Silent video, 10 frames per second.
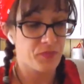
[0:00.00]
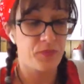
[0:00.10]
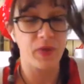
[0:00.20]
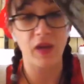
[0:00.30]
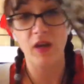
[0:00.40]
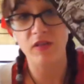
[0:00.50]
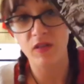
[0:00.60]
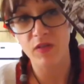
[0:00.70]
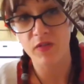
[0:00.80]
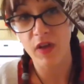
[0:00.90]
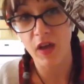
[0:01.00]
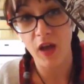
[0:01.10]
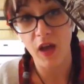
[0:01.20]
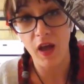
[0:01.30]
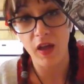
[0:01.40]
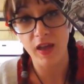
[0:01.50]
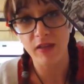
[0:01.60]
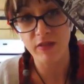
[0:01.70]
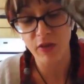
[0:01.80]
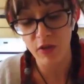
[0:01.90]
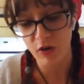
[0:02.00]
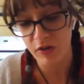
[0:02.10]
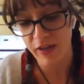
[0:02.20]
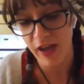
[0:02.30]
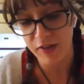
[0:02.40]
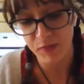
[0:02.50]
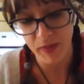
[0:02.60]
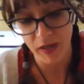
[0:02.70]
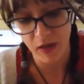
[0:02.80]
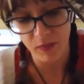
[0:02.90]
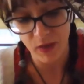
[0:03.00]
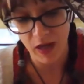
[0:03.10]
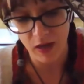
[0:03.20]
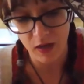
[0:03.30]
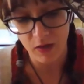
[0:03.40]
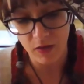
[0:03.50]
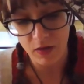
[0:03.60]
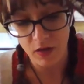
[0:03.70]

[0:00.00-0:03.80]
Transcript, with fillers: because of insecure attachment I'm getting.